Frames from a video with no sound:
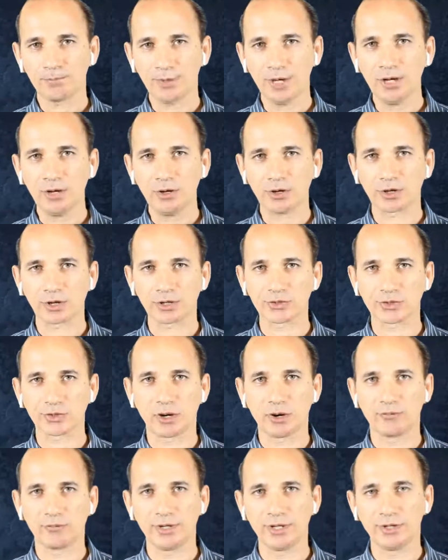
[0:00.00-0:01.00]
pillars
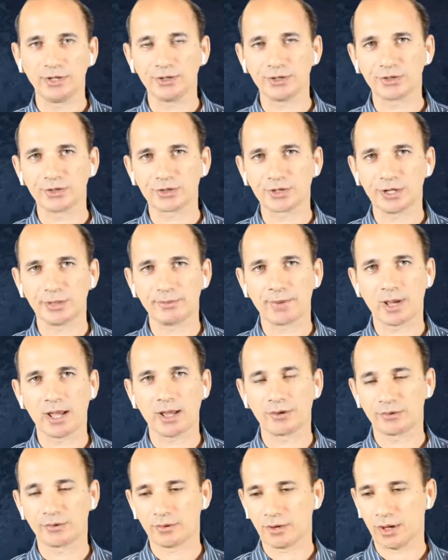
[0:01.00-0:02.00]
of leadership,
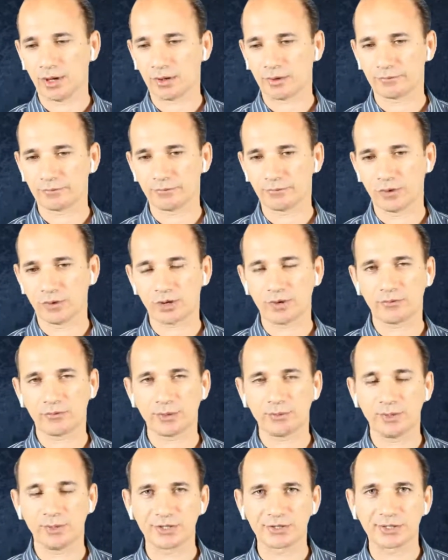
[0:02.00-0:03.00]
and one
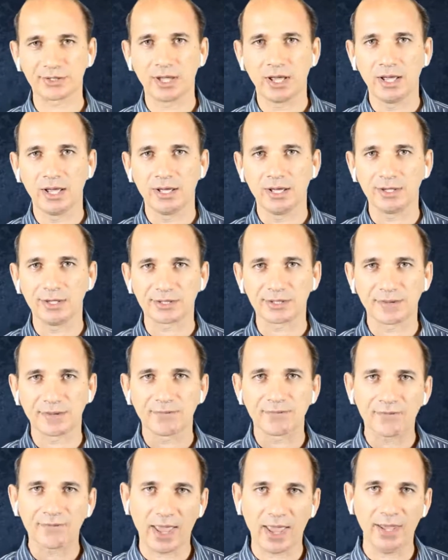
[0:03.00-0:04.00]
of them is
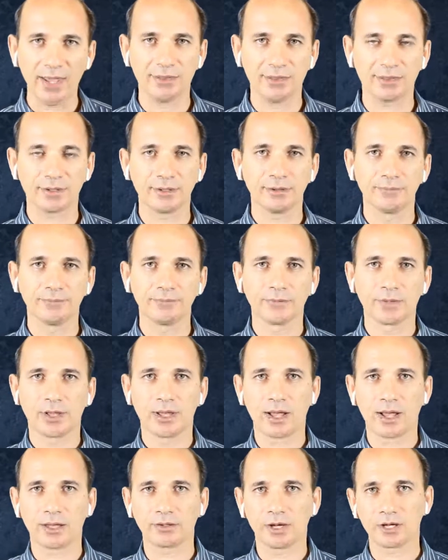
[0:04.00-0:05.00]
the faith,
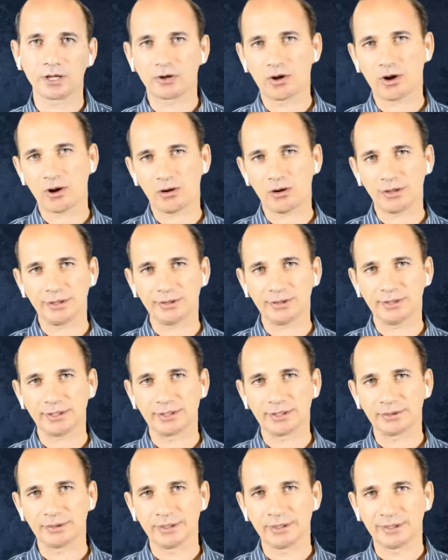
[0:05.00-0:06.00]
and I call it
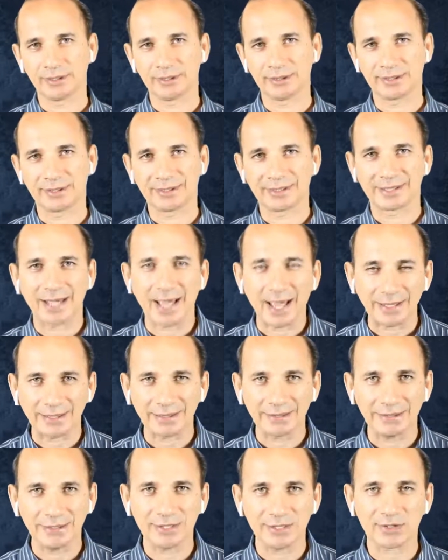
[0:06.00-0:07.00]
the
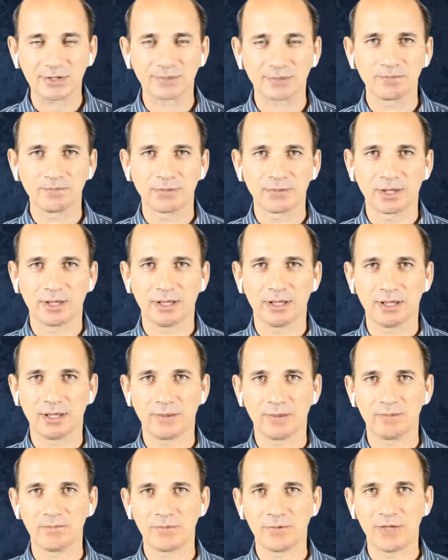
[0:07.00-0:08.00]
catalyst,
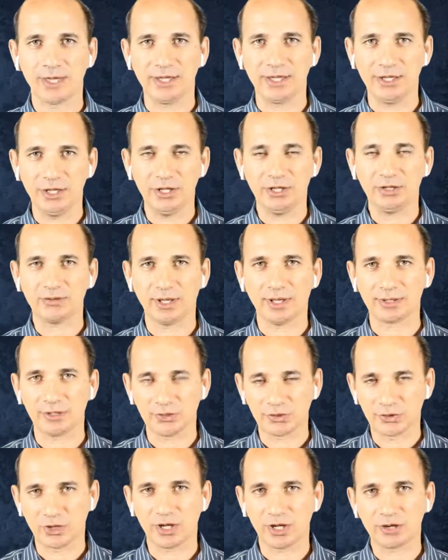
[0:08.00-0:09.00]
the heat
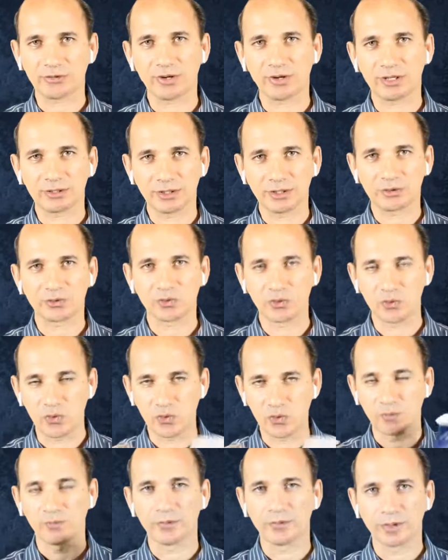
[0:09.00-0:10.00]
that is generated
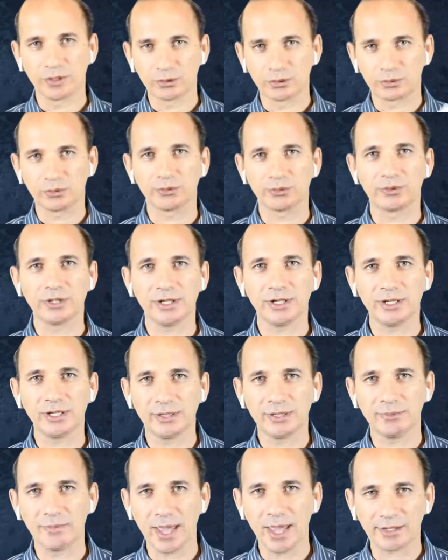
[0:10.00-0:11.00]
to
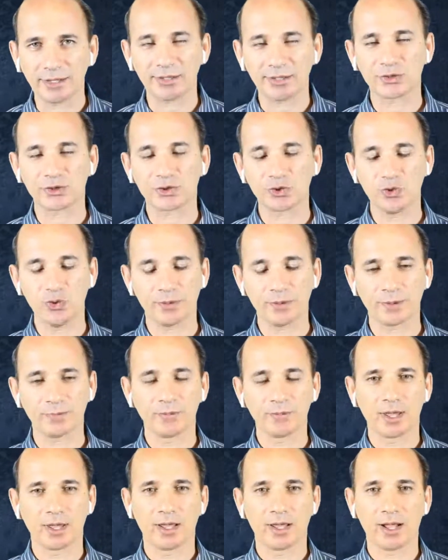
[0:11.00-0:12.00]
really make the soup.
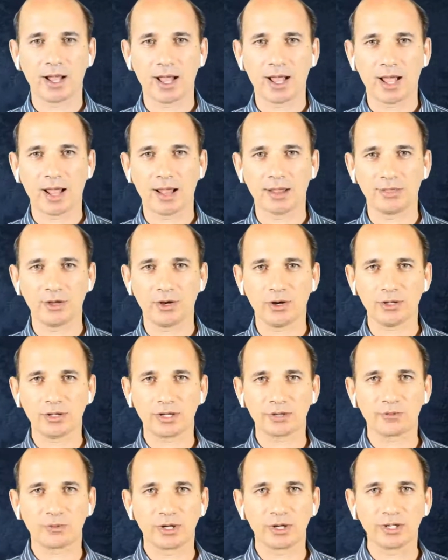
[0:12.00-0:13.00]
And the
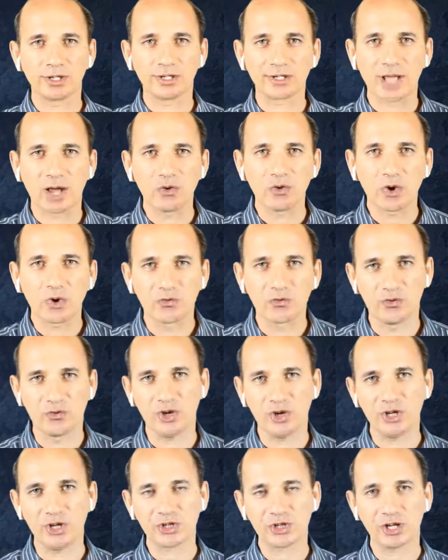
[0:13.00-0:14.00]
other one is our
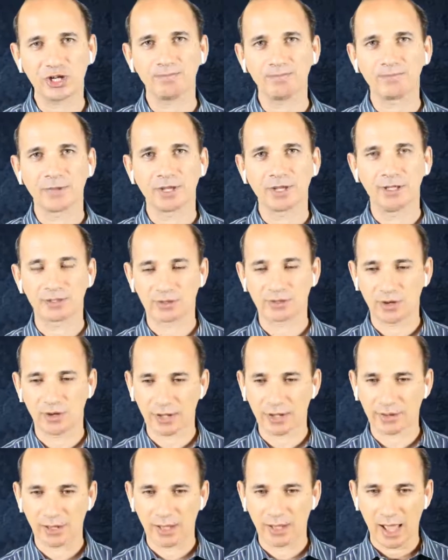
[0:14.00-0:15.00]
vision. It's
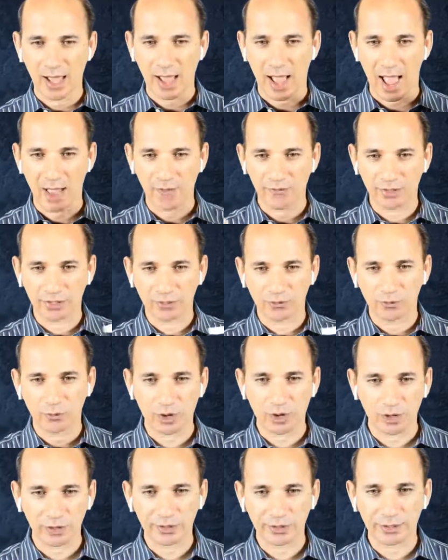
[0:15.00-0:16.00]
like having the
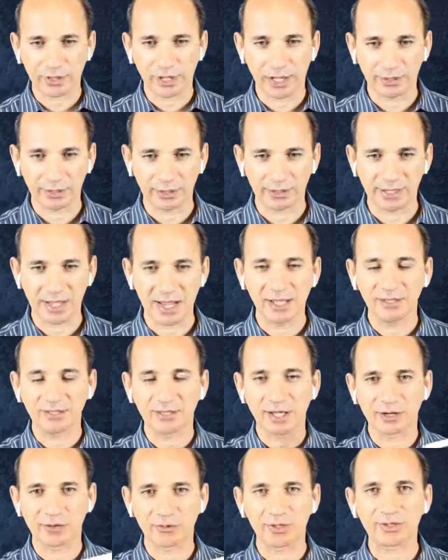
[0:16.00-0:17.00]
water, and it
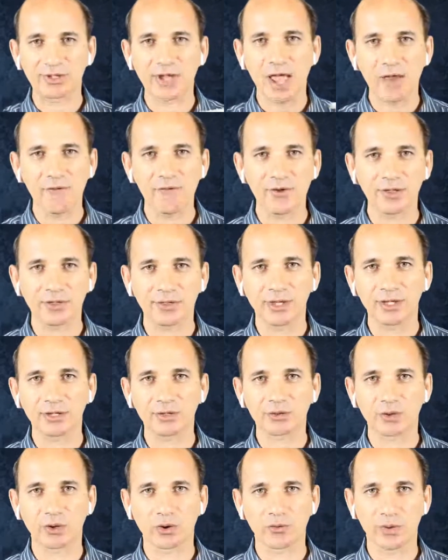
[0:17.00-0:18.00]
integrates
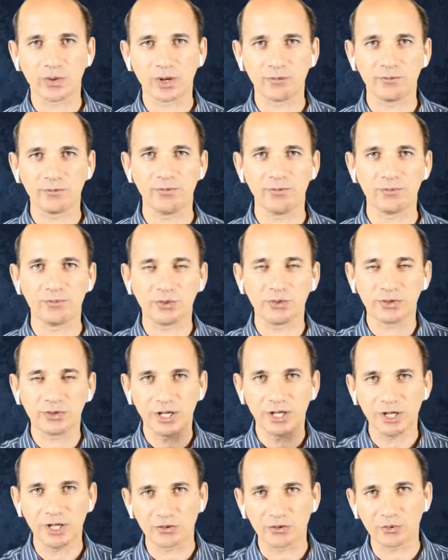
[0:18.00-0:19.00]
everything. So when we put
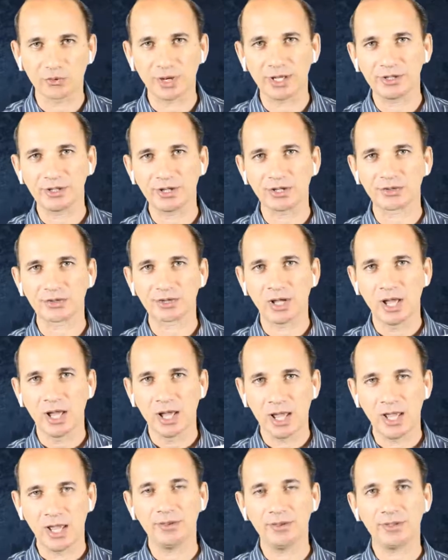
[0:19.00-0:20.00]
the ingredients
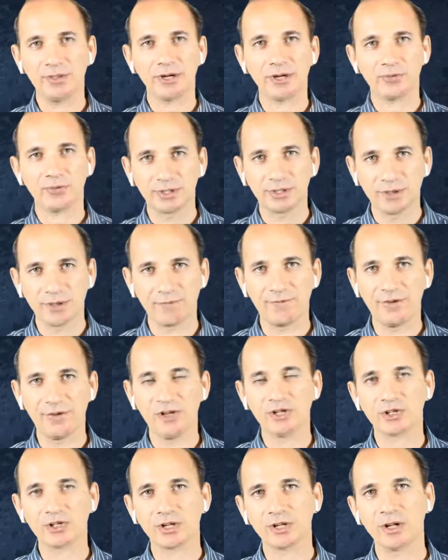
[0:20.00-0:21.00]
in there with the
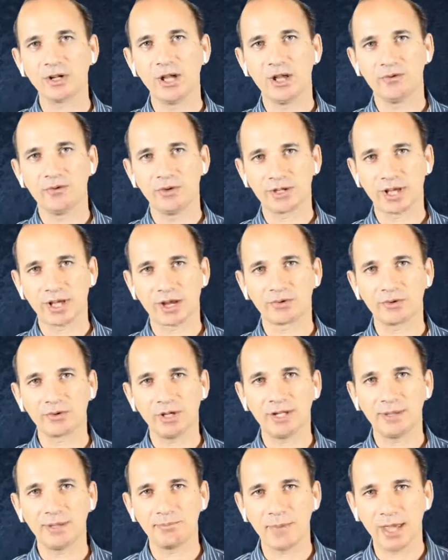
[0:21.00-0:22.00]
vision, we can
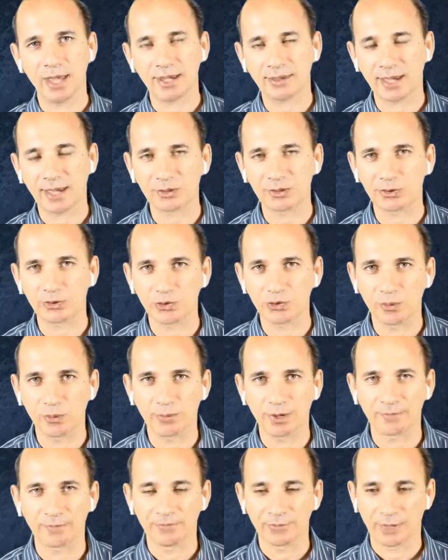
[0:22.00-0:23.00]
really make that
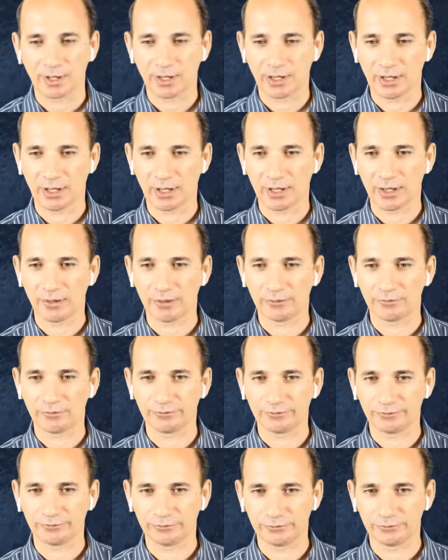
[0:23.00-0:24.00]
soup
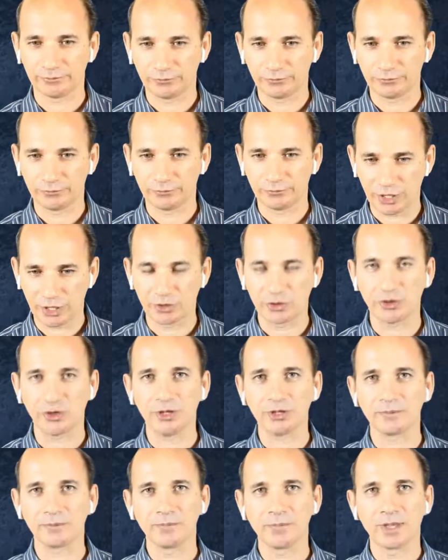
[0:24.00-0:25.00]
very
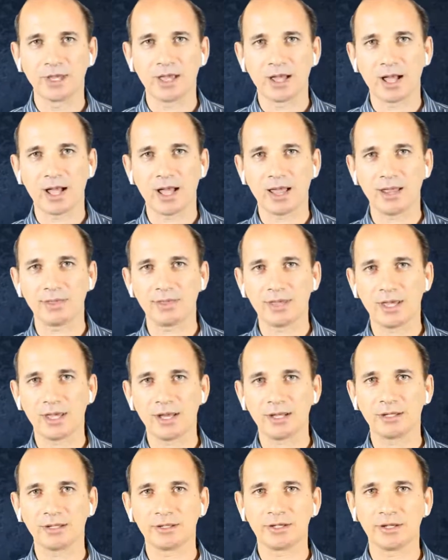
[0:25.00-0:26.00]
good. And
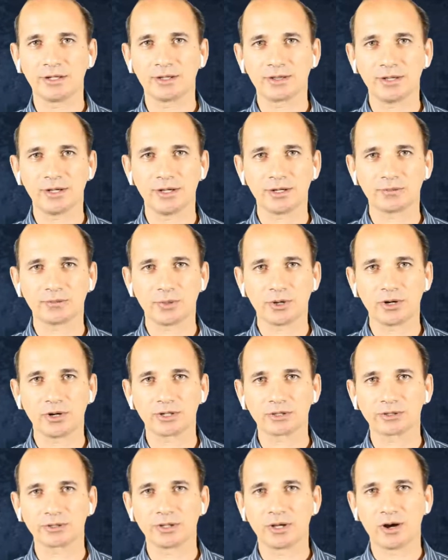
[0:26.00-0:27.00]
then the third
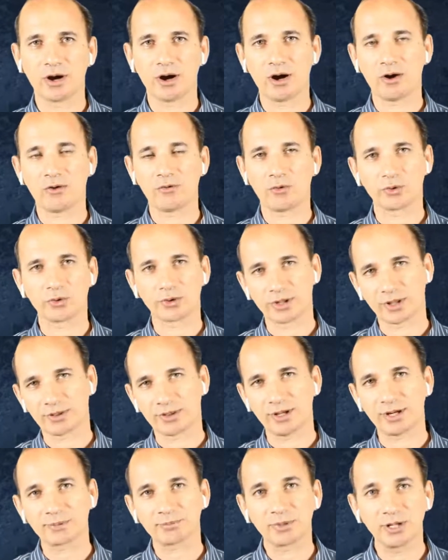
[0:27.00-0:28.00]
part of, or the
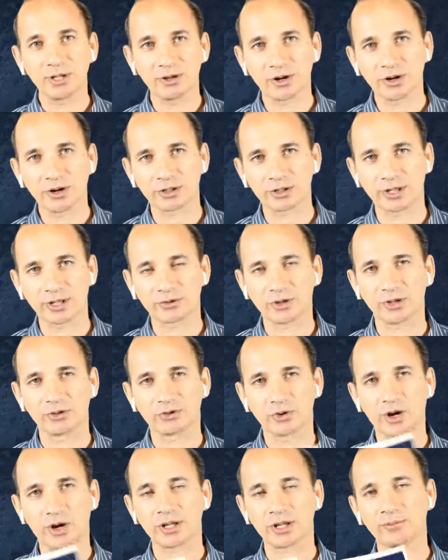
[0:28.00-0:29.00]
third pillar that I
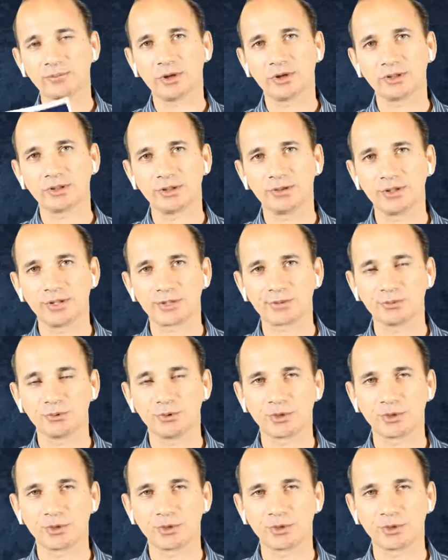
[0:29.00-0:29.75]
talk about in this